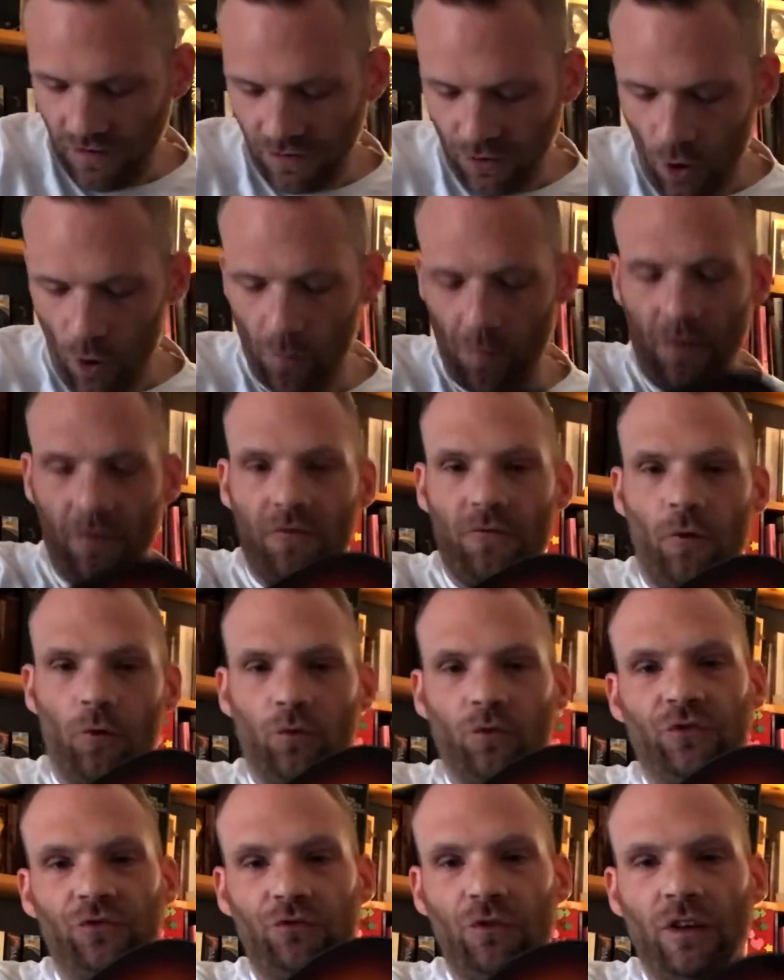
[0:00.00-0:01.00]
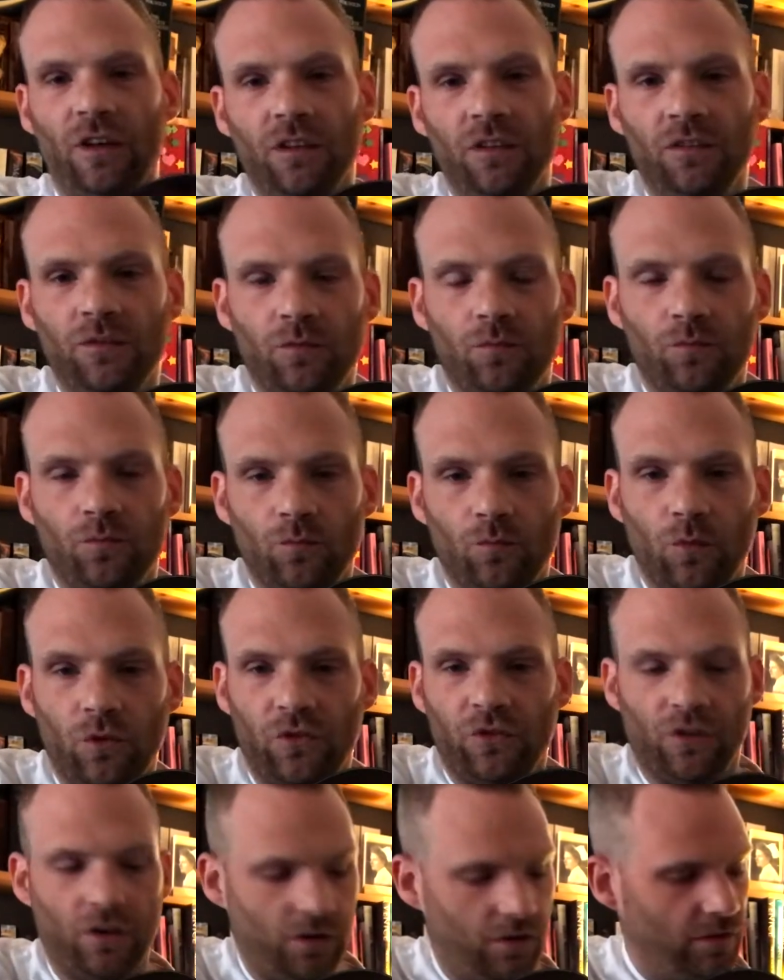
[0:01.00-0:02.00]
top 4 strings,
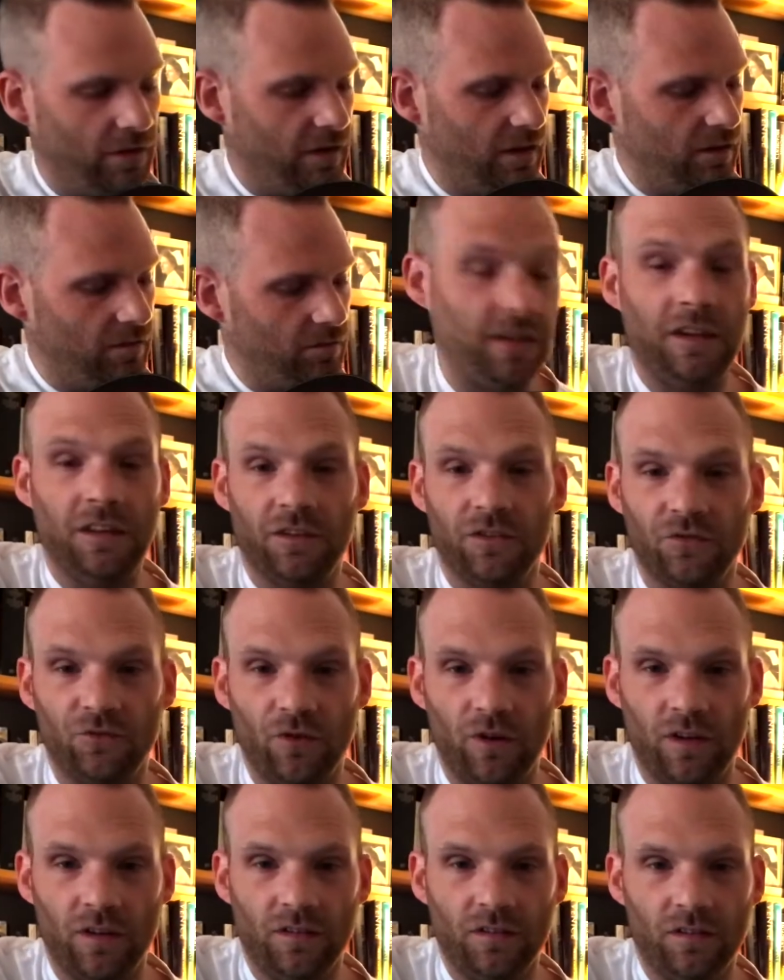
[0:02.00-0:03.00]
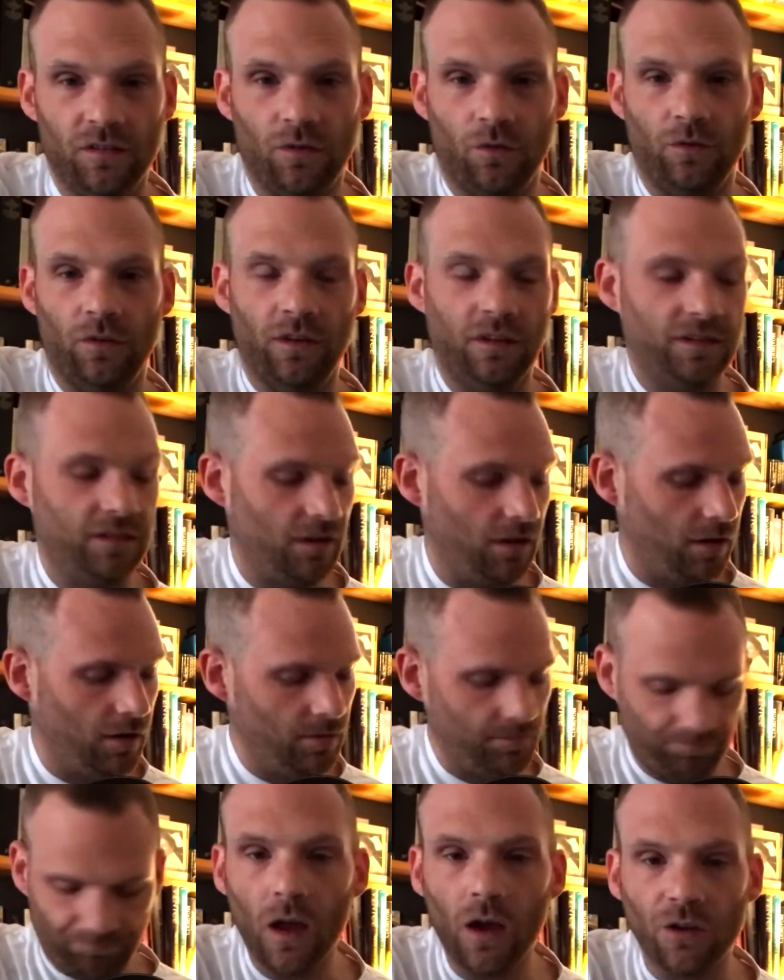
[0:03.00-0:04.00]
which are the thinner strings on the
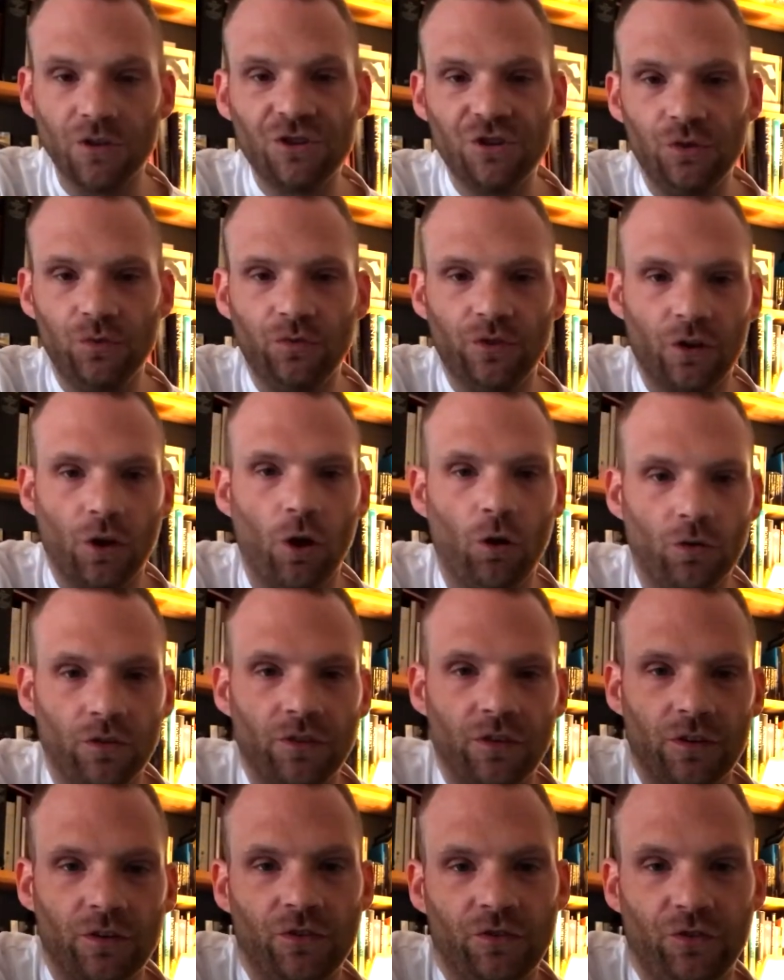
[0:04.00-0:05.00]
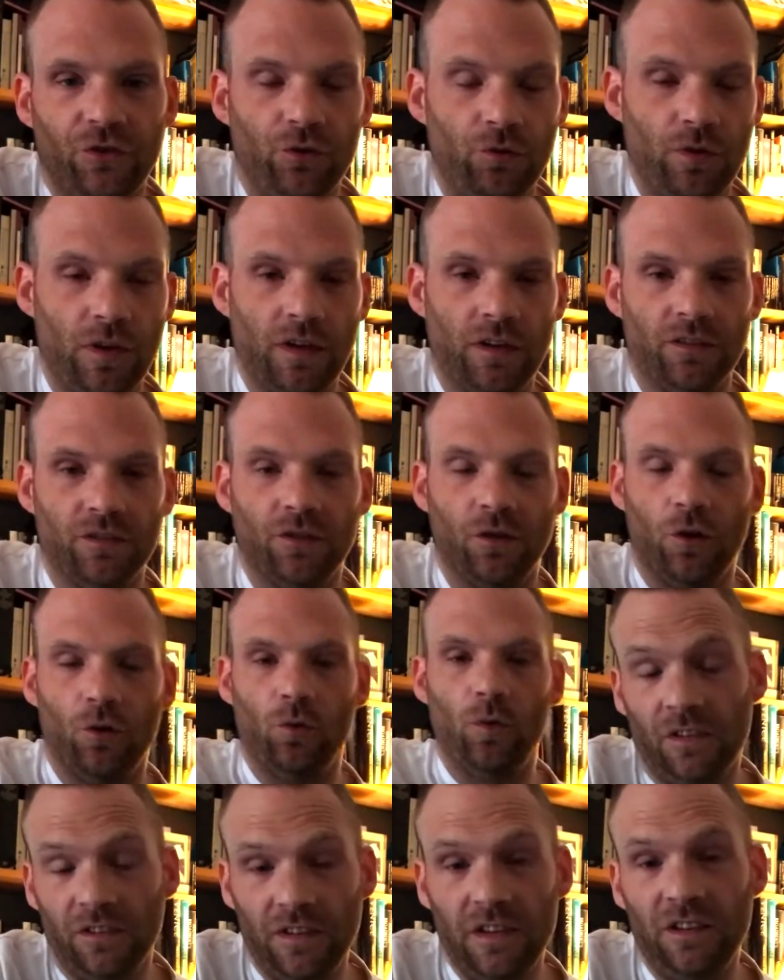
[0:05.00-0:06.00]
guitar, are tuned to concert tuning. So
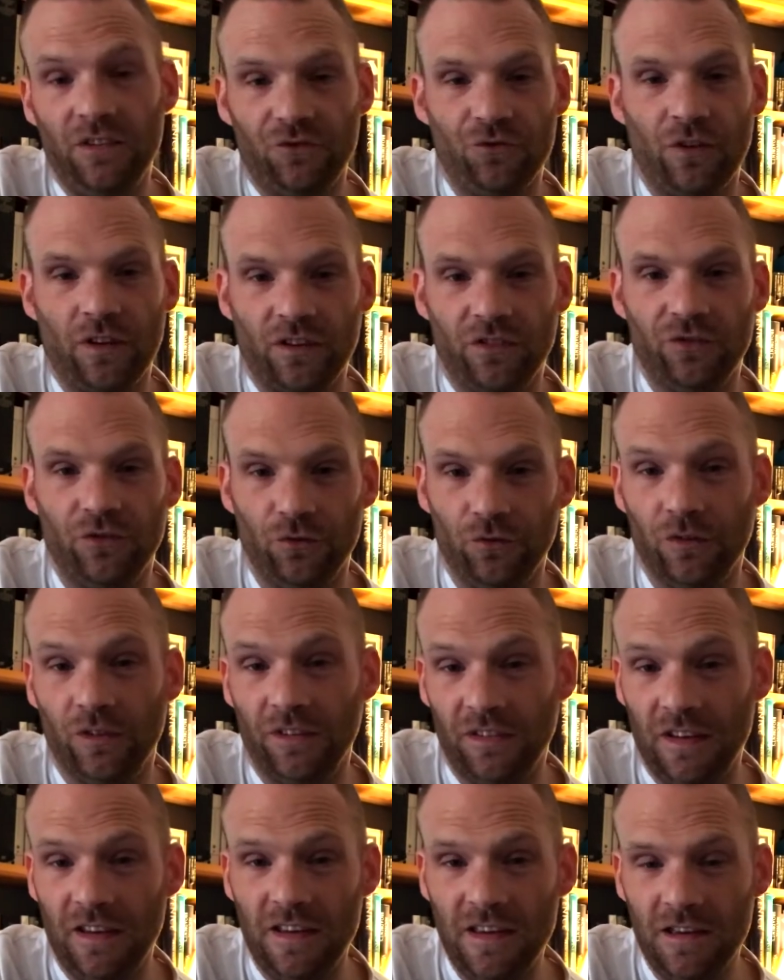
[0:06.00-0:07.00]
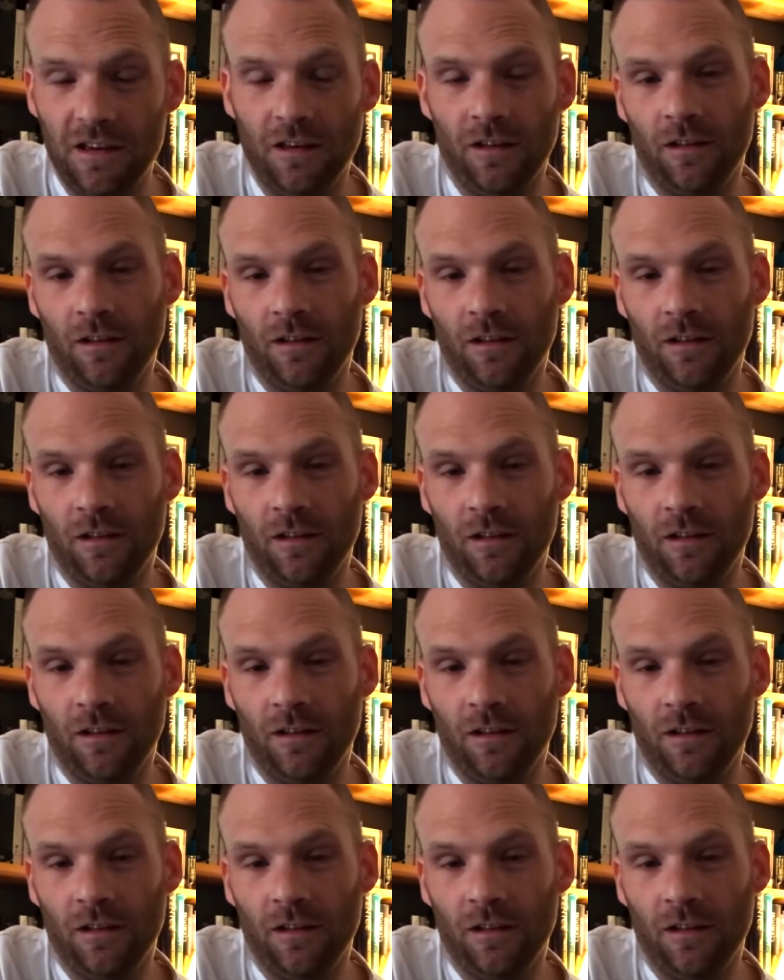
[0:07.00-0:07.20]
the D string is tuned to D,